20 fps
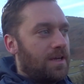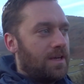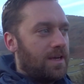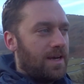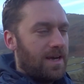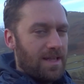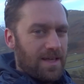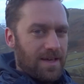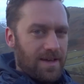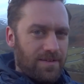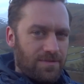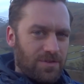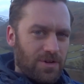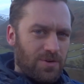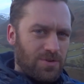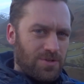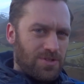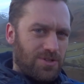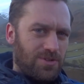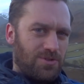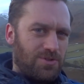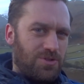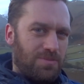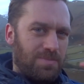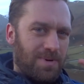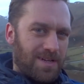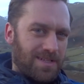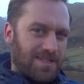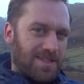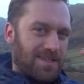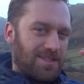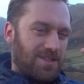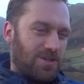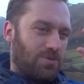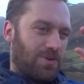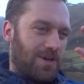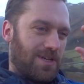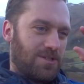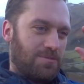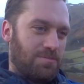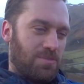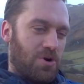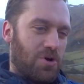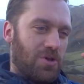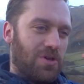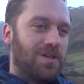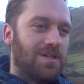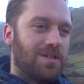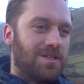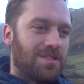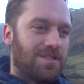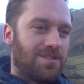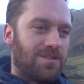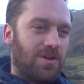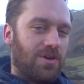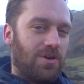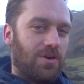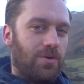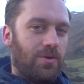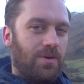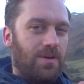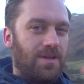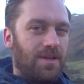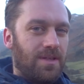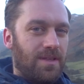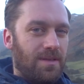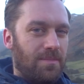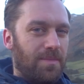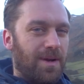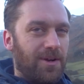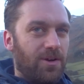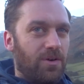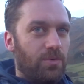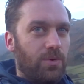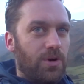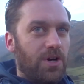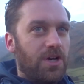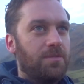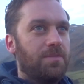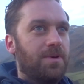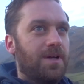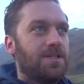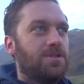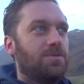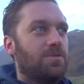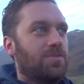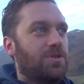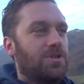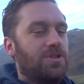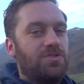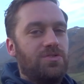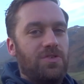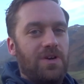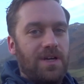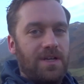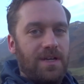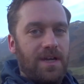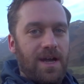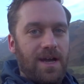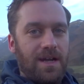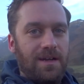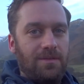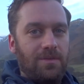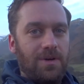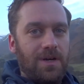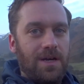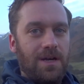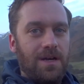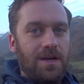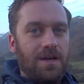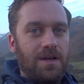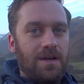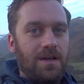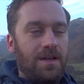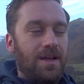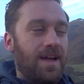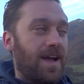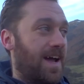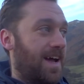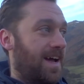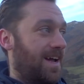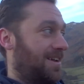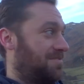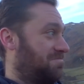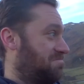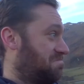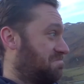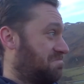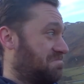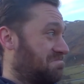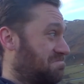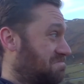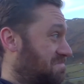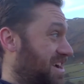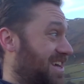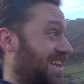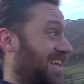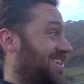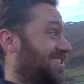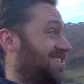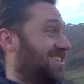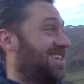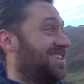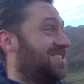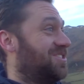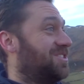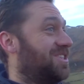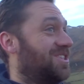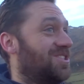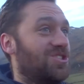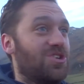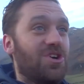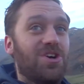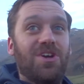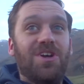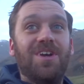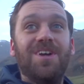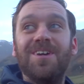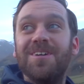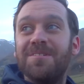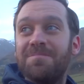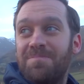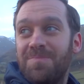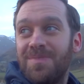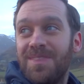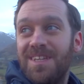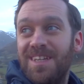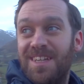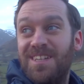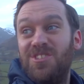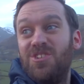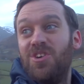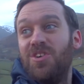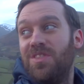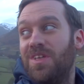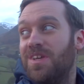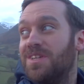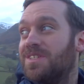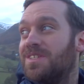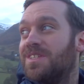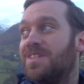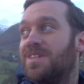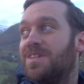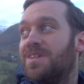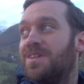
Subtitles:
I've noticed the YouTube banner is actually quite small, so that might not work, but that's what I'm going to try and get anyway. And yeah, like I say, just enjoy this.